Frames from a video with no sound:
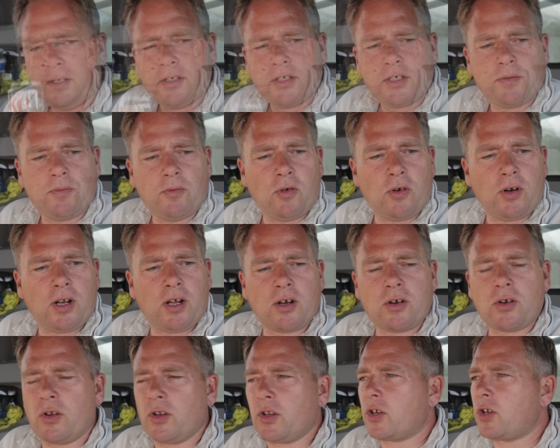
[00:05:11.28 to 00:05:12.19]
This morning
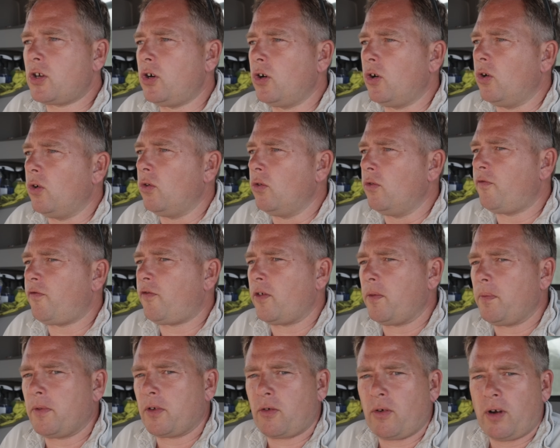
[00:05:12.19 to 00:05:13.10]
I got the call
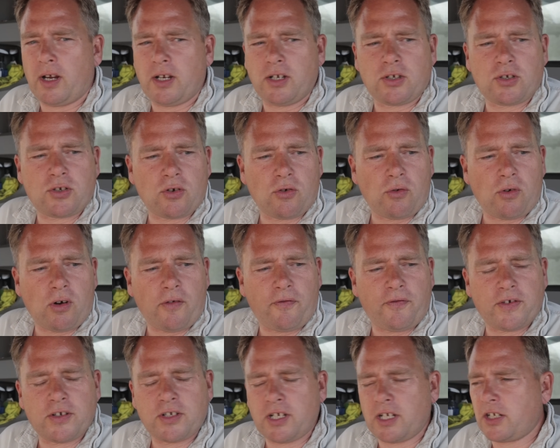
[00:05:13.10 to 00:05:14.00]
from the grain store
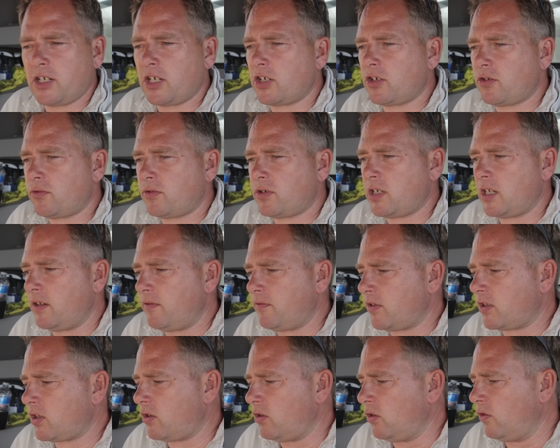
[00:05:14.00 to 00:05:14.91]
office. They just
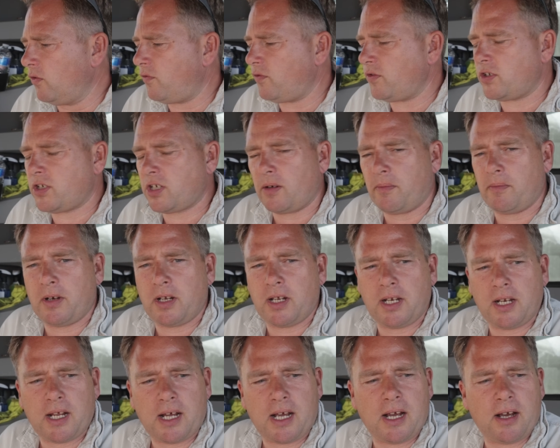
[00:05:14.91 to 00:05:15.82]
received a call from
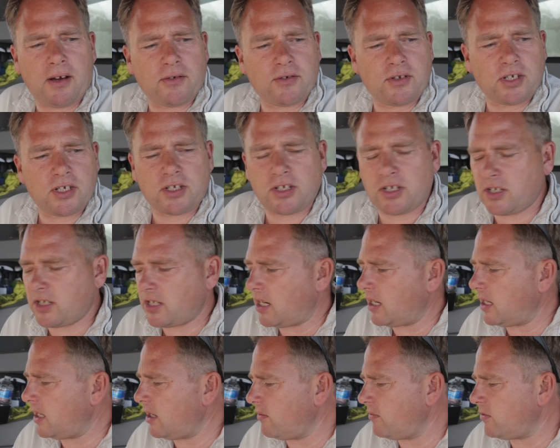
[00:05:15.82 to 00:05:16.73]
somebody in the houses to
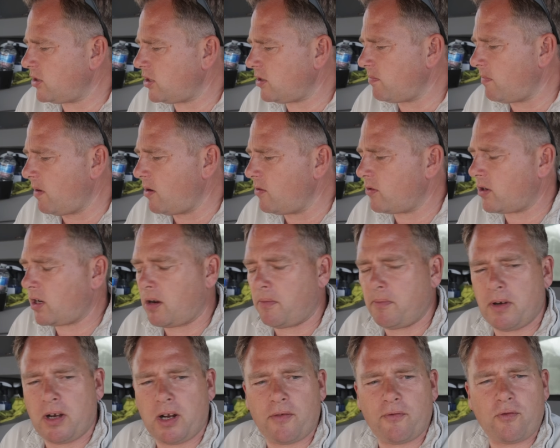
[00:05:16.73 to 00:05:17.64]
say there was smoke
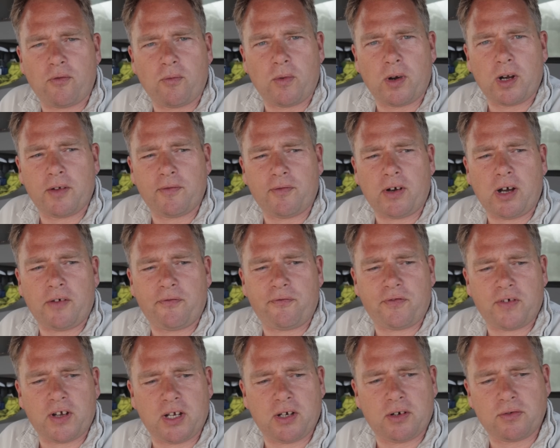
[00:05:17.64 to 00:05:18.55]
coming up from one of our
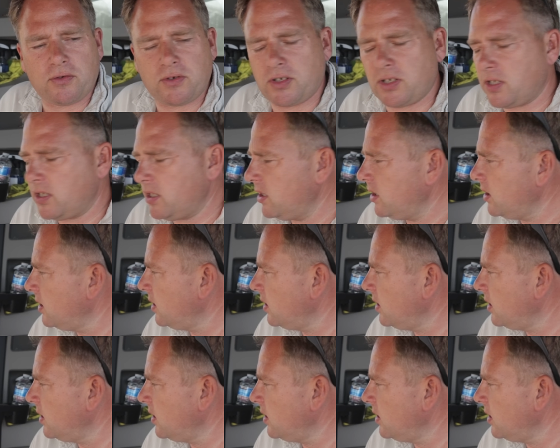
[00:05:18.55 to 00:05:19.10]
fields.